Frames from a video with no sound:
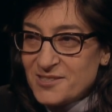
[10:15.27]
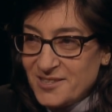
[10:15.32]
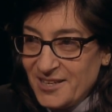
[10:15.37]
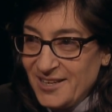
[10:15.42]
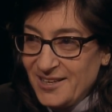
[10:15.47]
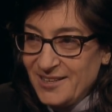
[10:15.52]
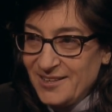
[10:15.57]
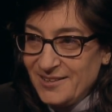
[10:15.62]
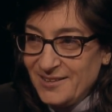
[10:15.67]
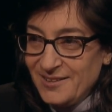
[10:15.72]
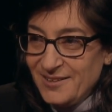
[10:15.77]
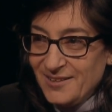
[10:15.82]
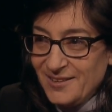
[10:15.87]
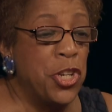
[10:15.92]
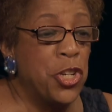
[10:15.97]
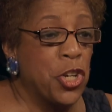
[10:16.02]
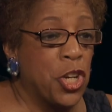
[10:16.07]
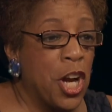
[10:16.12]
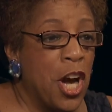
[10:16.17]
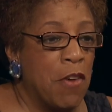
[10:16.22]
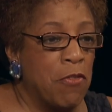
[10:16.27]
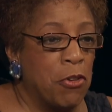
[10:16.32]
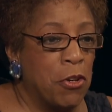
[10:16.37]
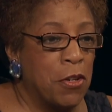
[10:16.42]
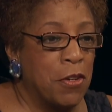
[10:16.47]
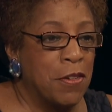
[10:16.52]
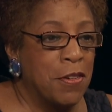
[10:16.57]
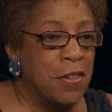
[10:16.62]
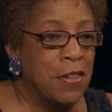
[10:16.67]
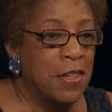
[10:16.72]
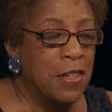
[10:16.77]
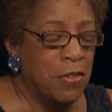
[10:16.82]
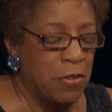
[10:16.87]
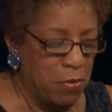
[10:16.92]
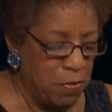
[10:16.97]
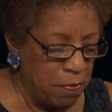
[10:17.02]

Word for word: Then sometimes undercover. Sometimes